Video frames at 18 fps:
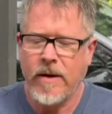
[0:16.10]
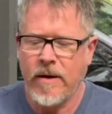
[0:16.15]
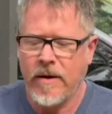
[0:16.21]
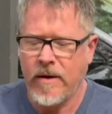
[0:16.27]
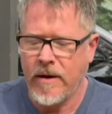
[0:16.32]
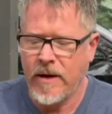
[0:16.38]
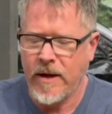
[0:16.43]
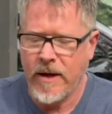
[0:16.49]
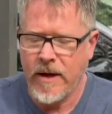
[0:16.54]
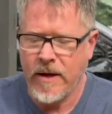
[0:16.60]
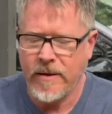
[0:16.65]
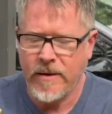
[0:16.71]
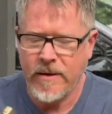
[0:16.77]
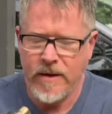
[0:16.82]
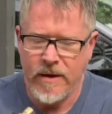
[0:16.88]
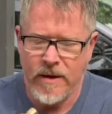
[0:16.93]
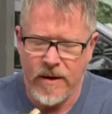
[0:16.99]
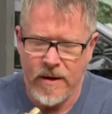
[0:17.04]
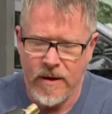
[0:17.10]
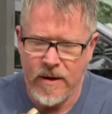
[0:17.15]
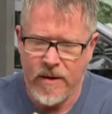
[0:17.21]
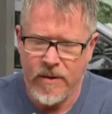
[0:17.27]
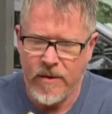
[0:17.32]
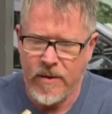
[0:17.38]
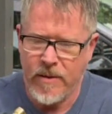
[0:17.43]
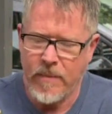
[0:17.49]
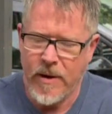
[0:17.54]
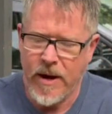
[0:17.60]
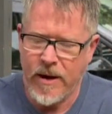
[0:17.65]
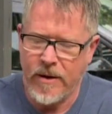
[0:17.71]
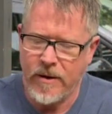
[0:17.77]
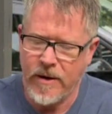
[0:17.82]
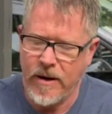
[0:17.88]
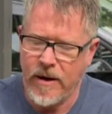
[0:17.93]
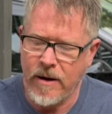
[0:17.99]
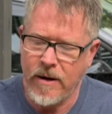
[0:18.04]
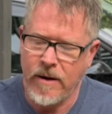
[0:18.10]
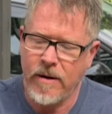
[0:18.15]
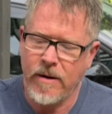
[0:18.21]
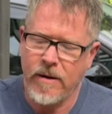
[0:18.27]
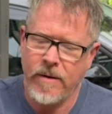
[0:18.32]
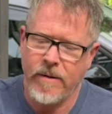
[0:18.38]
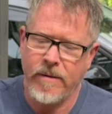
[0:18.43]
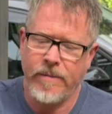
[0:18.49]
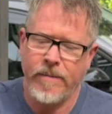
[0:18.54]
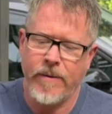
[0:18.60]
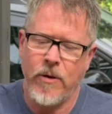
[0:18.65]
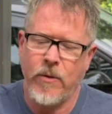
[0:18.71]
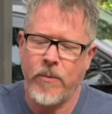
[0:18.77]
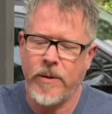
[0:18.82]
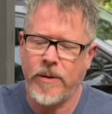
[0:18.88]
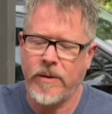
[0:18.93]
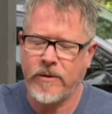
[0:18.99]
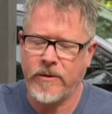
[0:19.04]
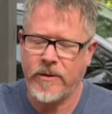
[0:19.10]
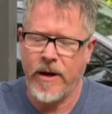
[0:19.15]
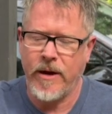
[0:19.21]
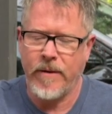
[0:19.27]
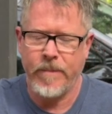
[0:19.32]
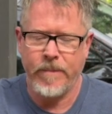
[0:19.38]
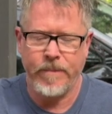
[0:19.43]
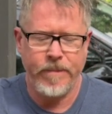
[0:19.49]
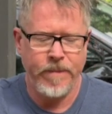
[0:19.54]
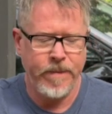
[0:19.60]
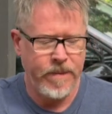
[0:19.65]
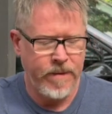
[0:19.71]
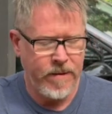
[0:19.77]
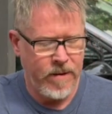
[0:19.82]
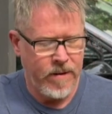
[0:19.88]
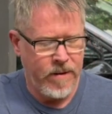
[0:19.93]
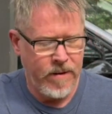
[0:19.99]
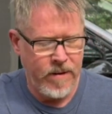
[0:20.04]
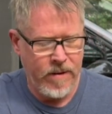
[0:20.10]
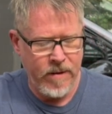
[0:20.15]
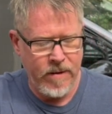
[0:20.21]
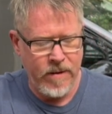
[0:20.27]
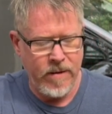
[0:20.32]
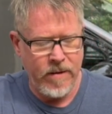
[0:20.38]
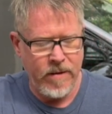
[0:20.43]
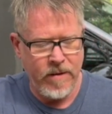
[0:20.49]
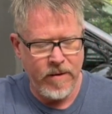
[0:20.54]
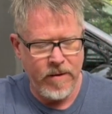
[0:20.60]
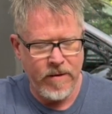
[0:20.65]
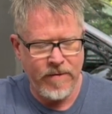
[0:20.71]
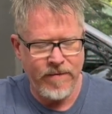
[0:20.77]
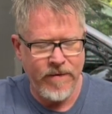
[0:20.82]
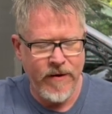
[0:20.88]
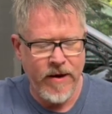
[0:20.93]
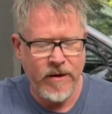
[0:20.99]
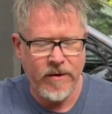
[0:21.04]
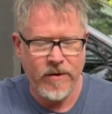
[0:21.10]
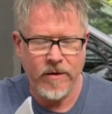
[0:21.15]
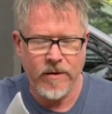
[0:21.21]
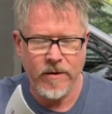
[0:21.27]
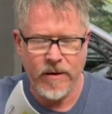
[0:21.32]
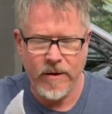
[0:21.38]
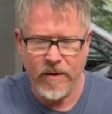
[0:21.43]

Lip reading: You're going to get the bottle here. Open this up. You're going to find your